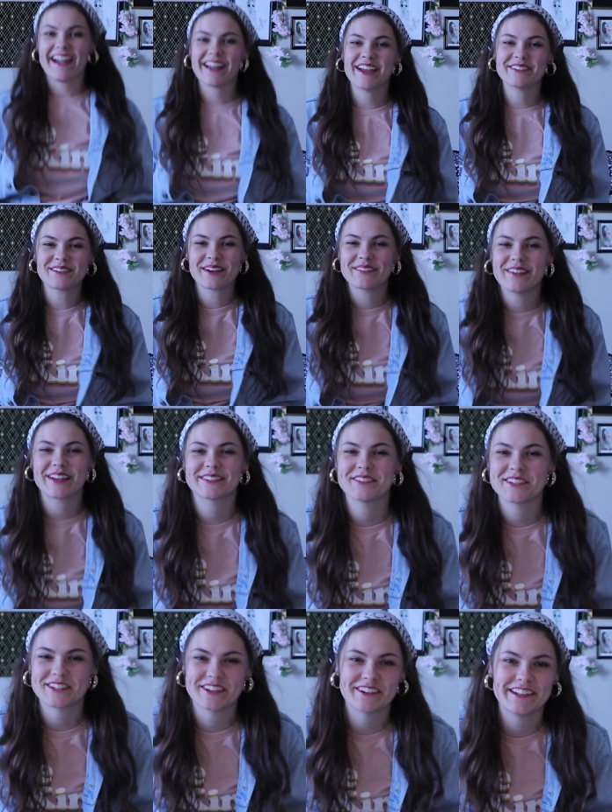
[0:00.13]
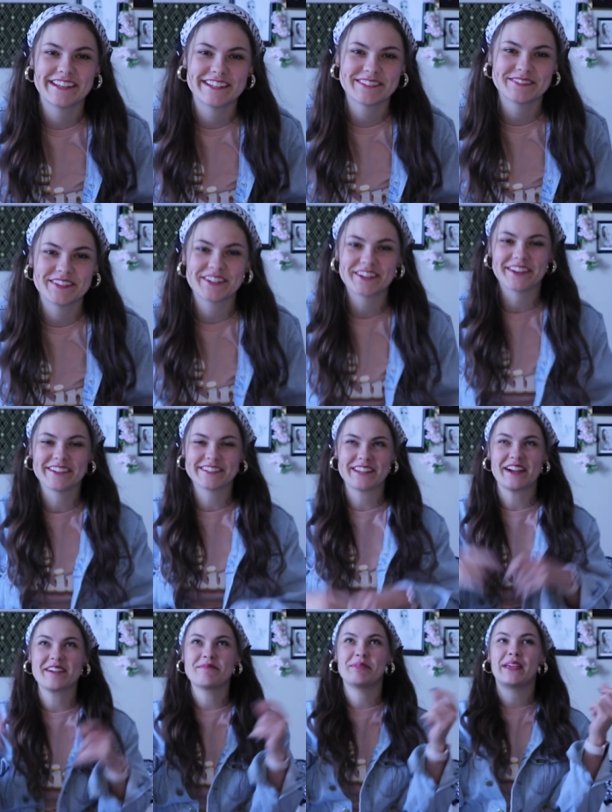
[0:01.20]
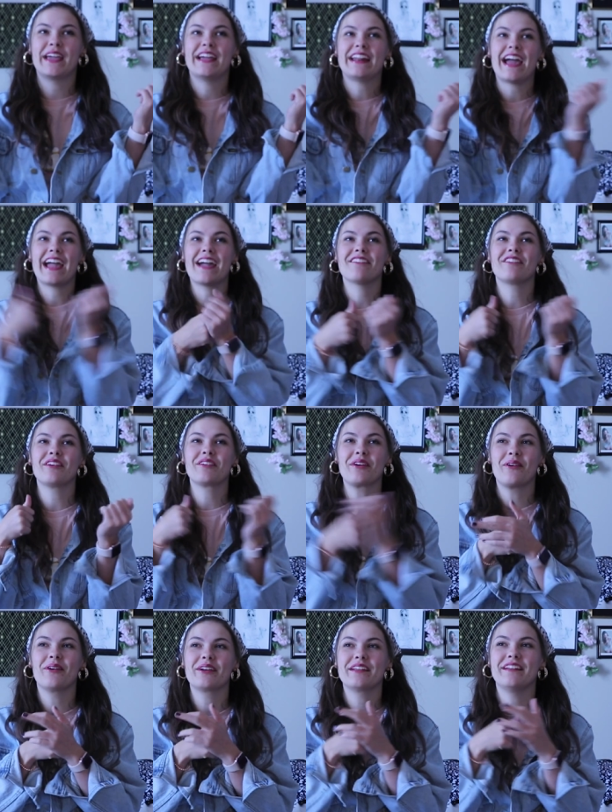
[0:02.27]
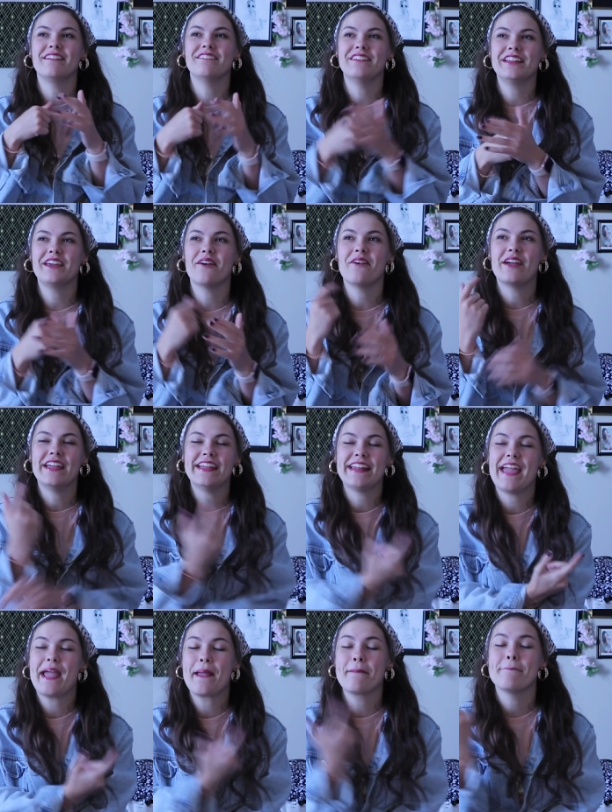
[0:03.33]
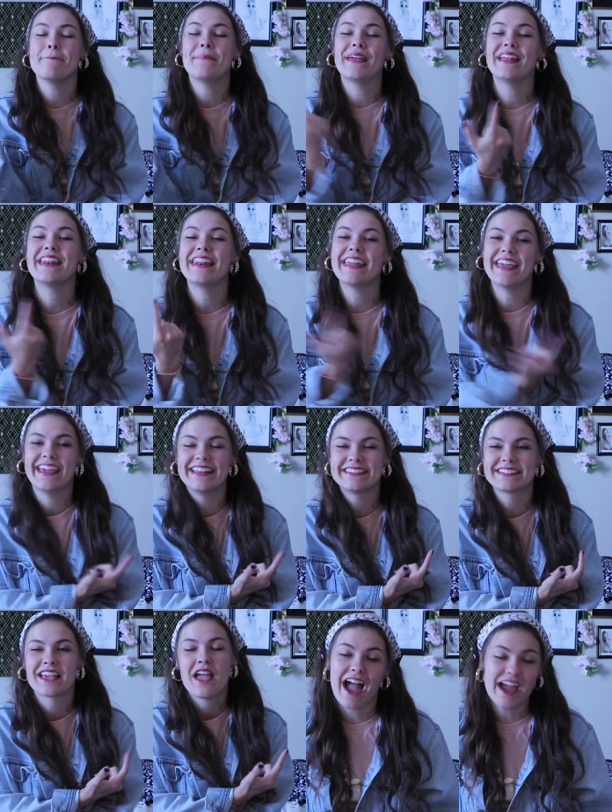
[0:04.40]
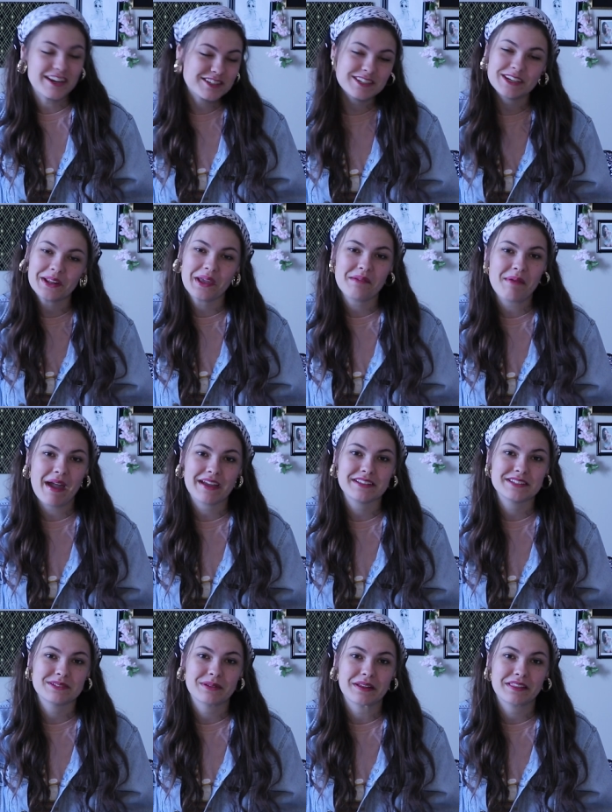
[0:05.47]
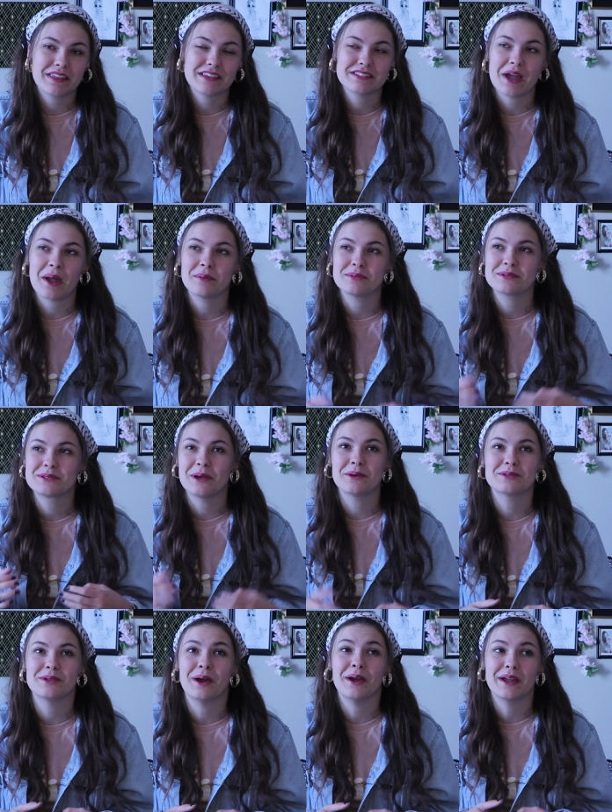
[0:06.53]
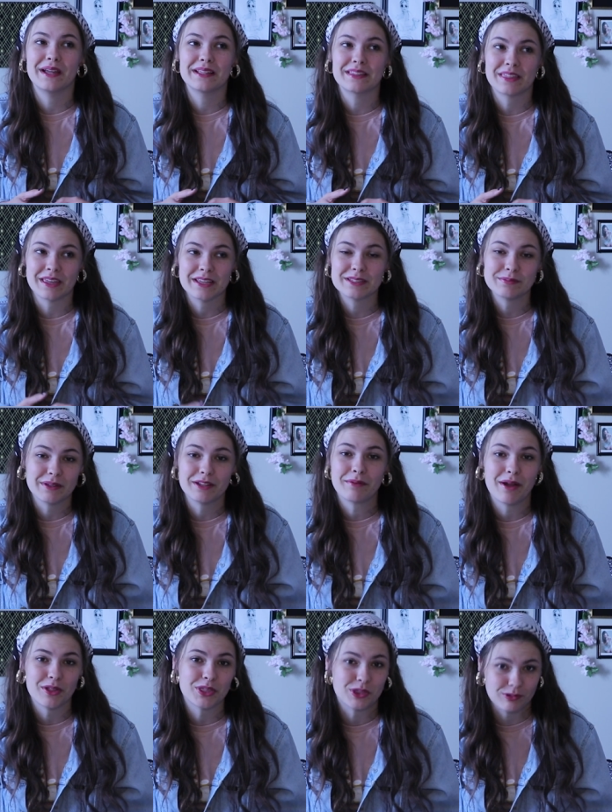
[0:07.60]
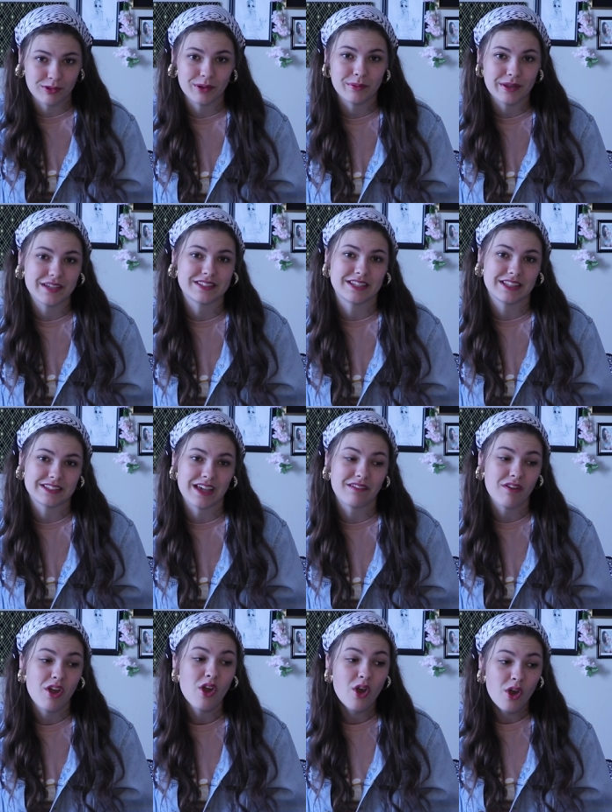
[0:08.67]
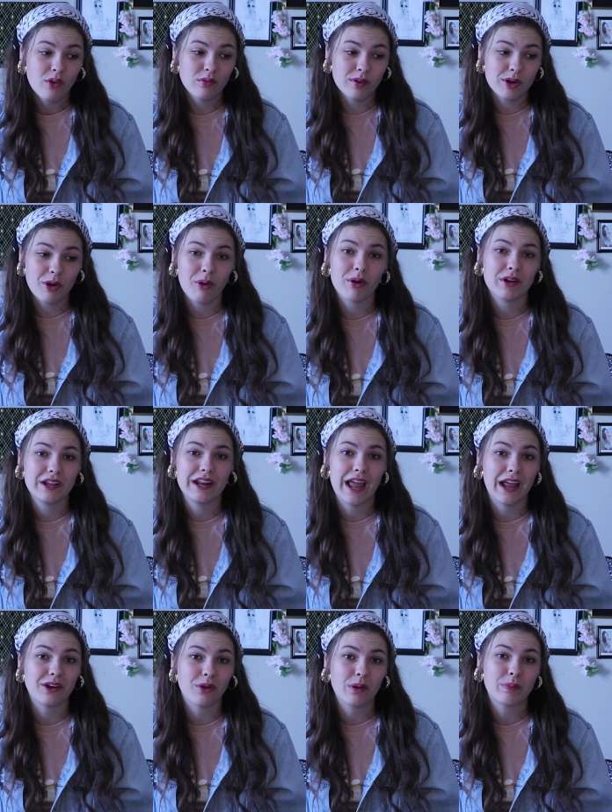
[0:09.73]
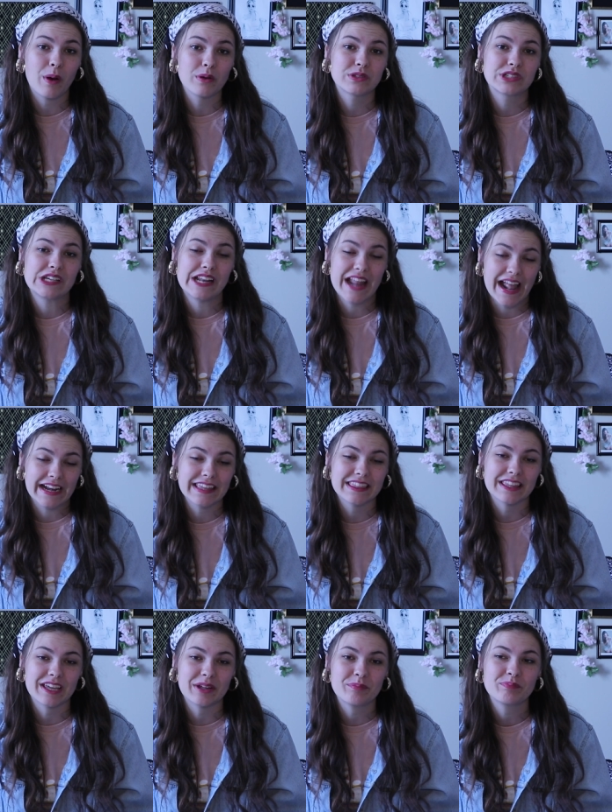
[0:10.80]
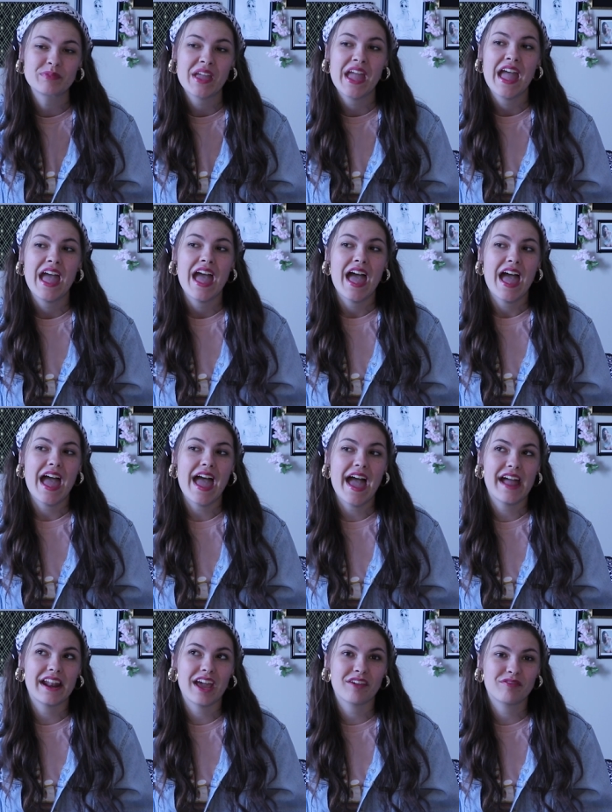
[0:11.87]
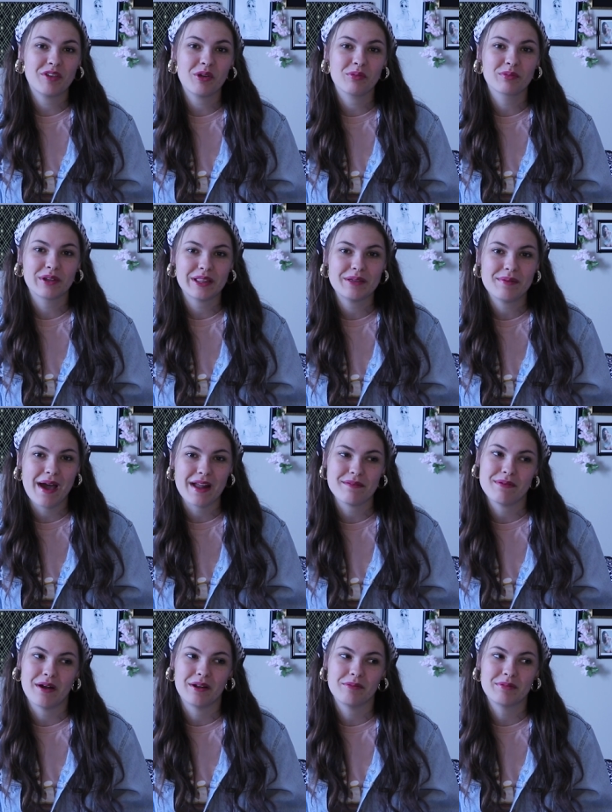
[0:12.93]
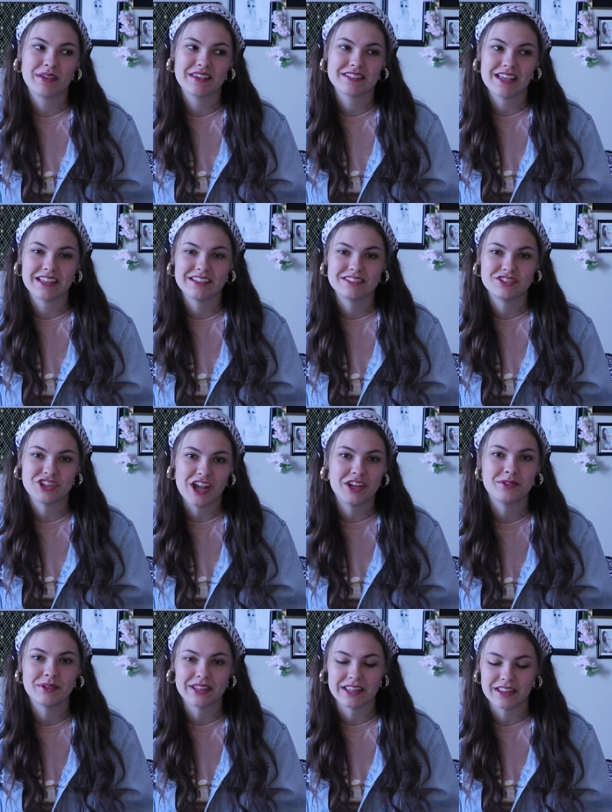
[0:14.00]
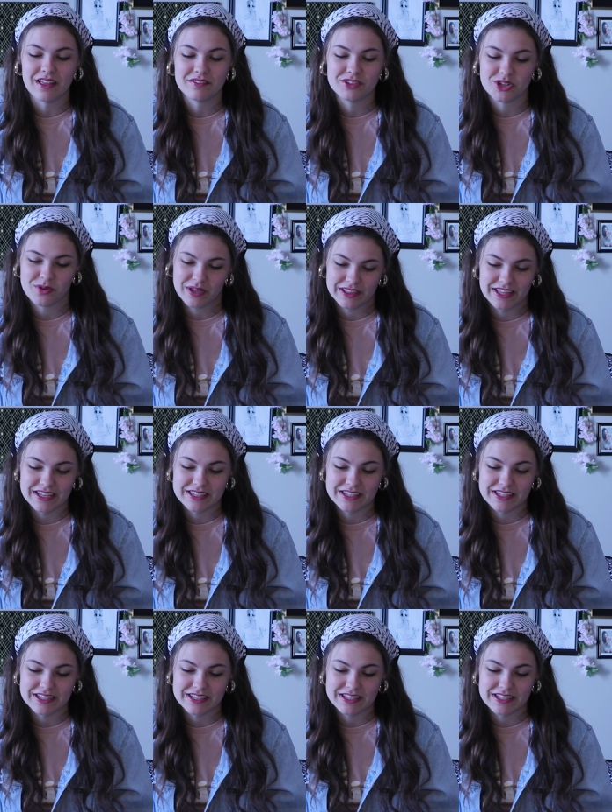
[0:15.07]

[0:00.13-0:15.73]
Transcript: Hi guys, welcome back to my channel. It is me, your girl Sarah B, and I have not recorded a video in a minute. I just need to get back in the swing of things. I'm so sorry. I think it's been about three weeks since I've recorded and or posted anything. And I feel really bad about it because I genuinely love doing